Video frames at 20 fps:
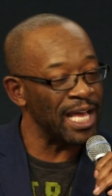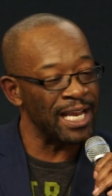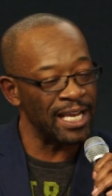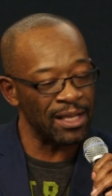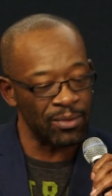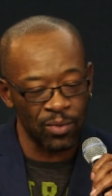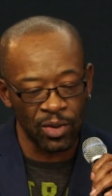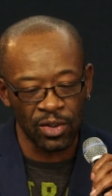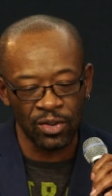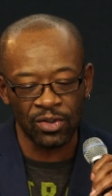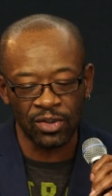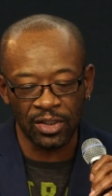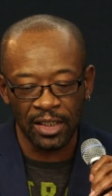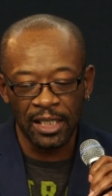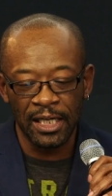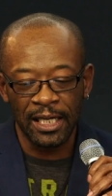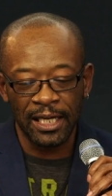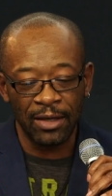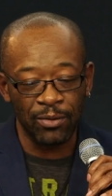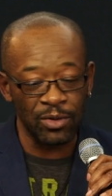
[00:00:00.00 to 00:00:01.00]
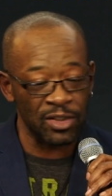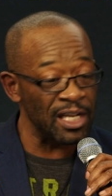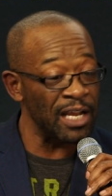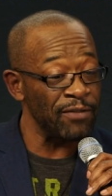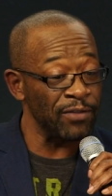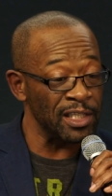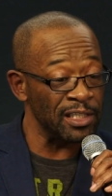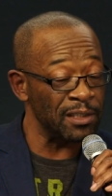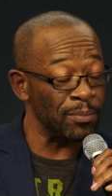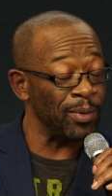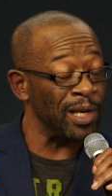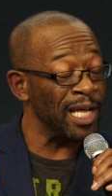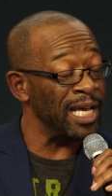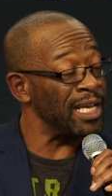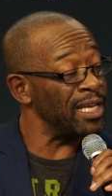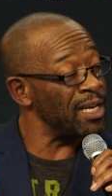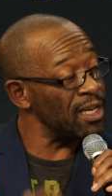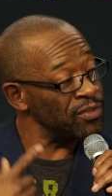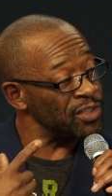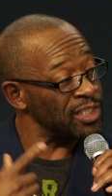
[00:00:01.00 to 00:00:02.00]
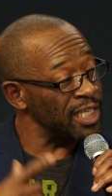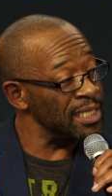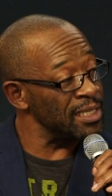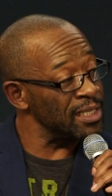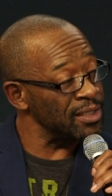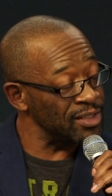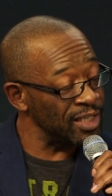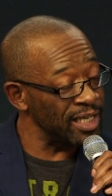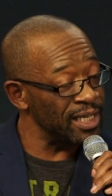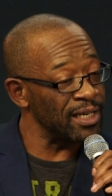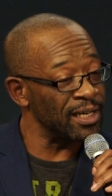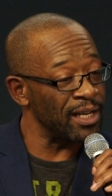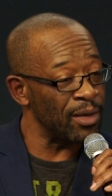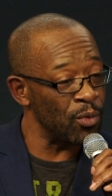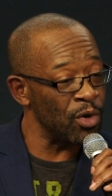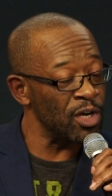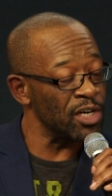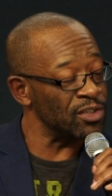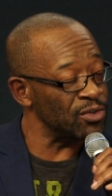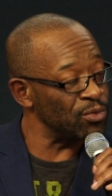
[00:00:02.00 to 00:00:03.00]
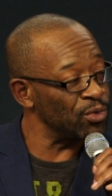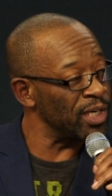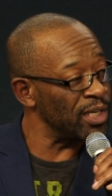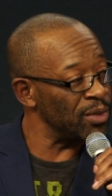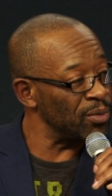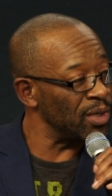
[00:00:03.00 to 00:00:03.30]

And it was it was lovely to play, and I've seen the scene, and it works really